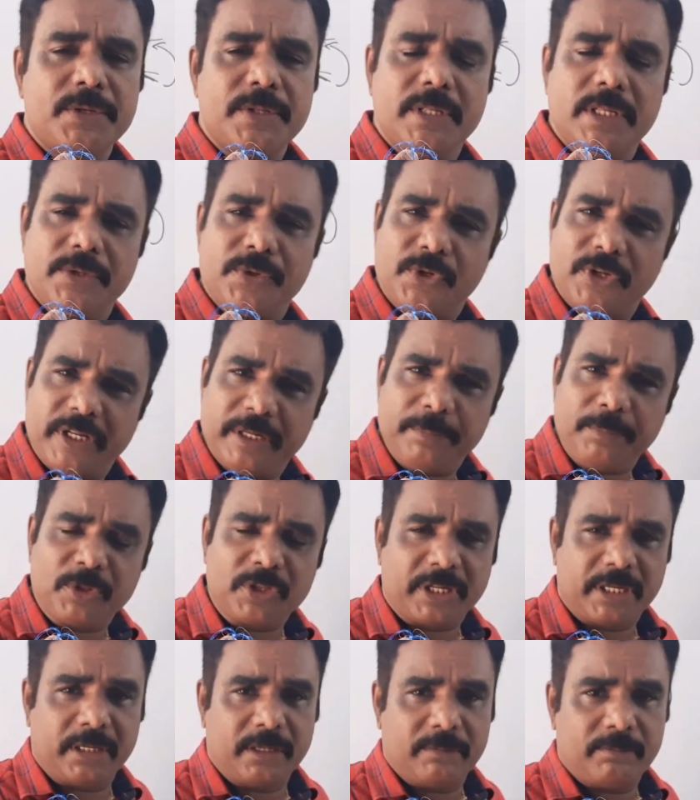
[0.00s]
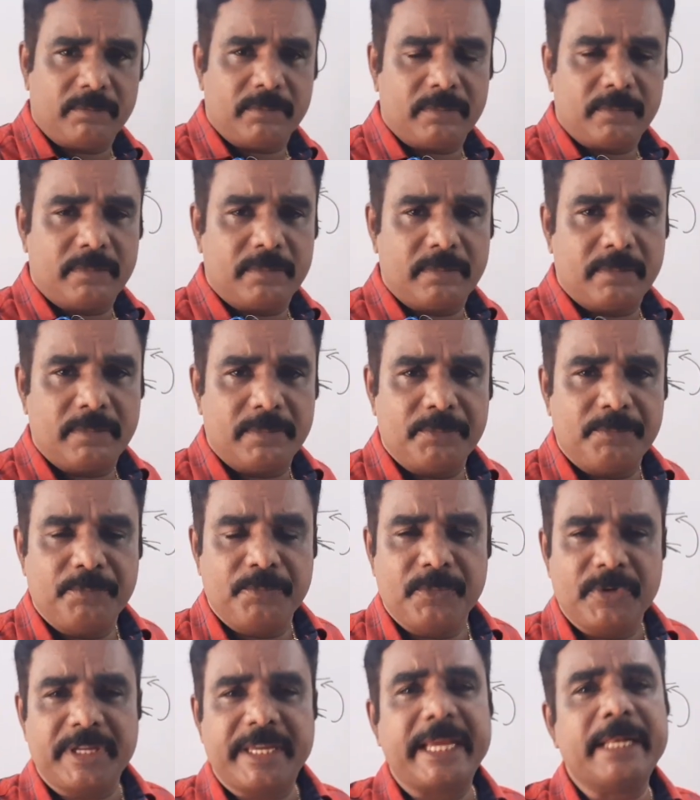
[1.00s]
The same thing
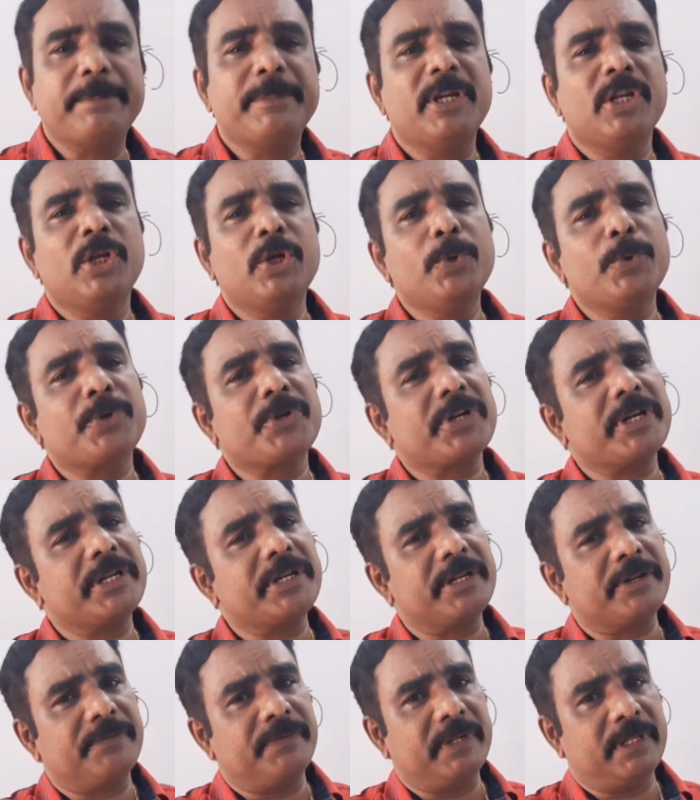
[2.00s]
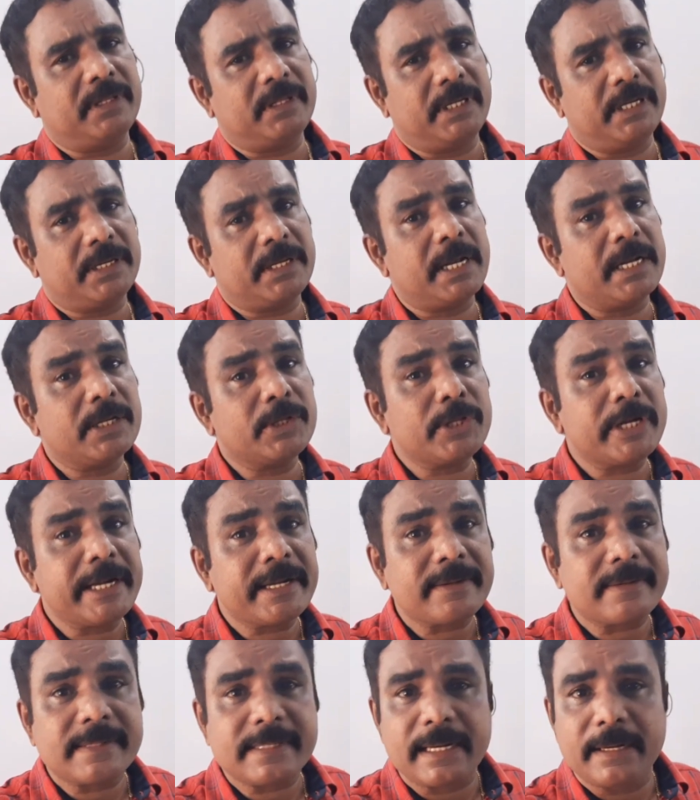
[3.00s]
can be illustrated with yet another
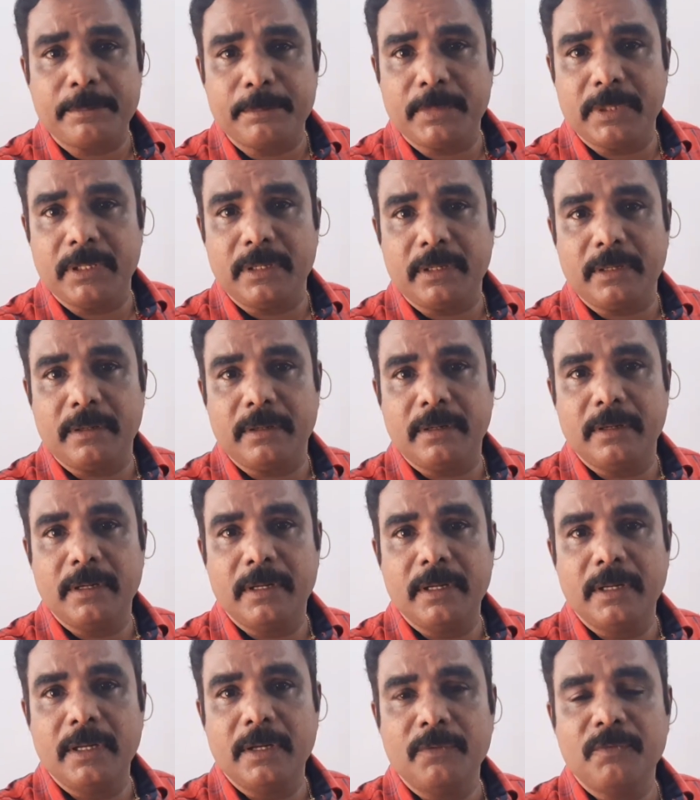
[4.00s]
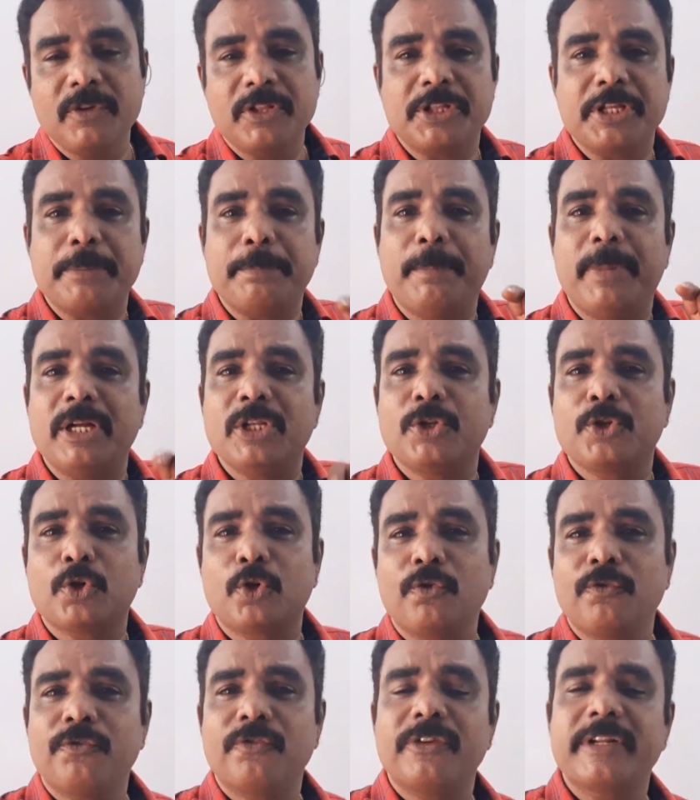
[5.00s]
example with a bunch
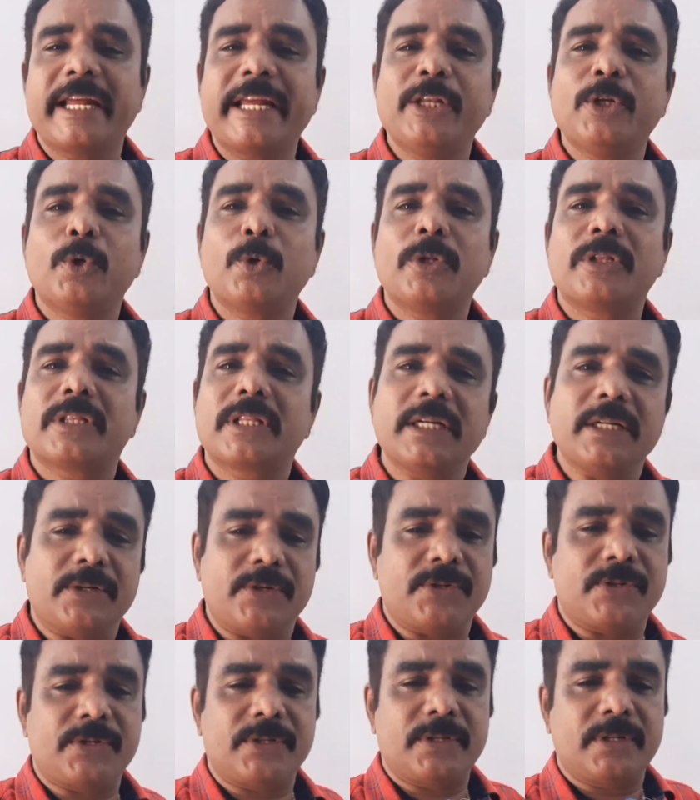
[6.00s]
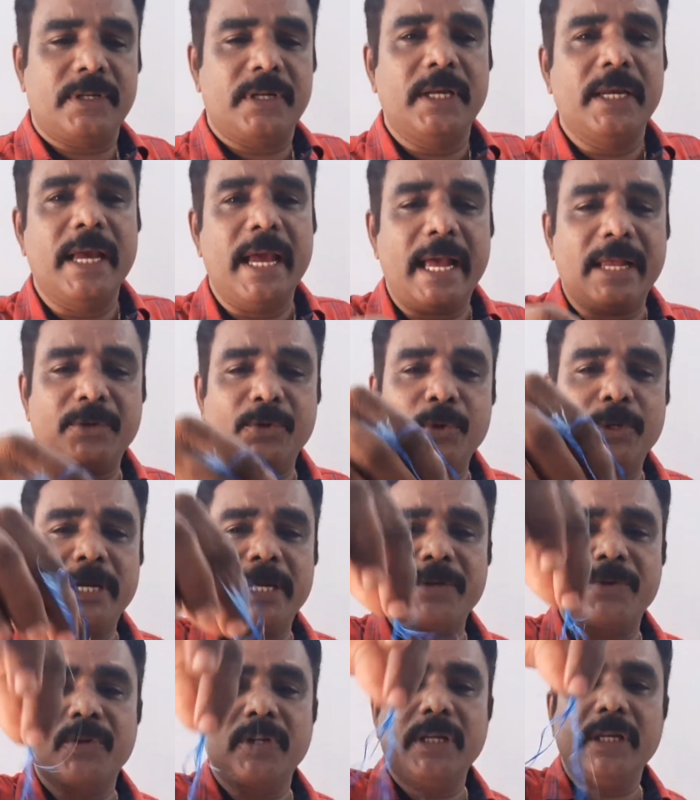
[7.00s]
of nylon threads. As you
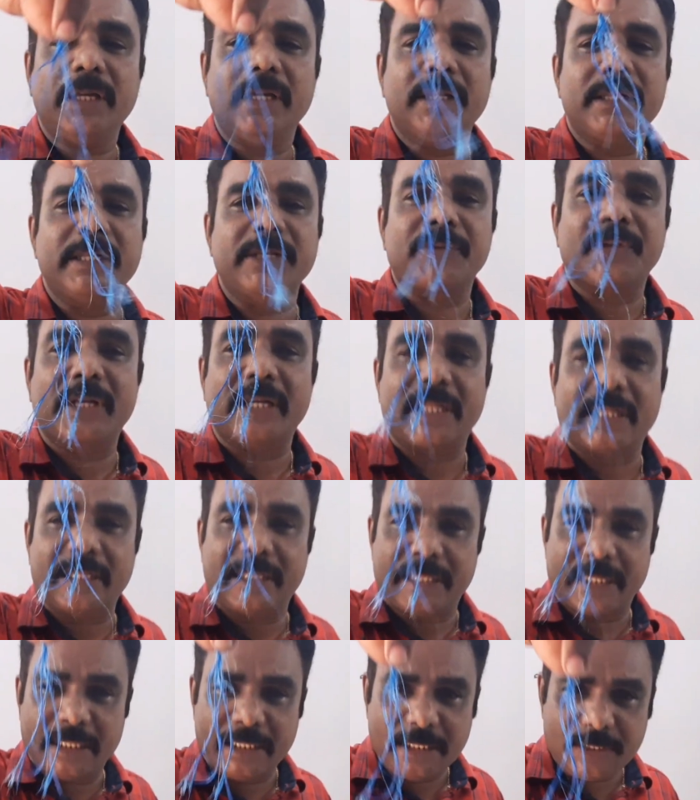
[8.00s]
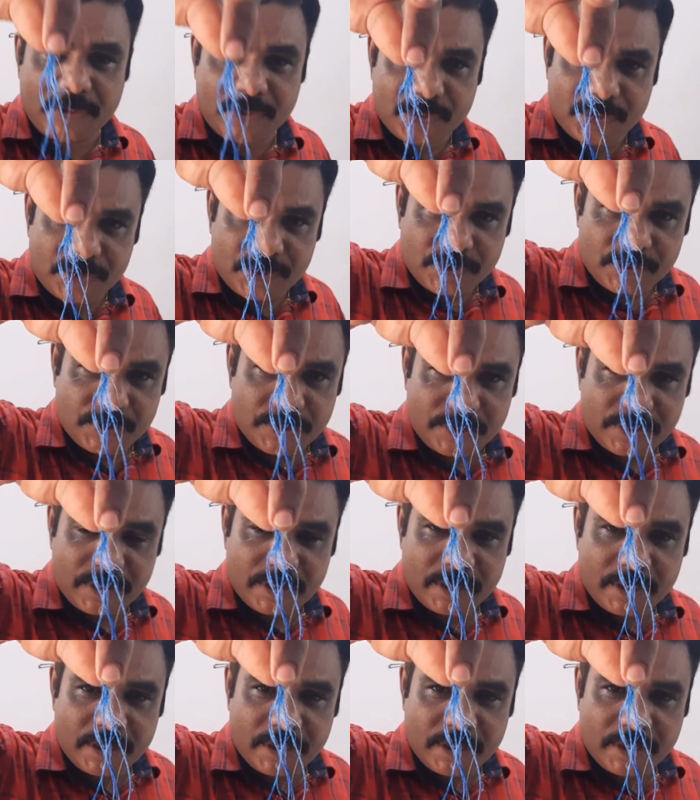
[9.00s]
can see, these are the threads.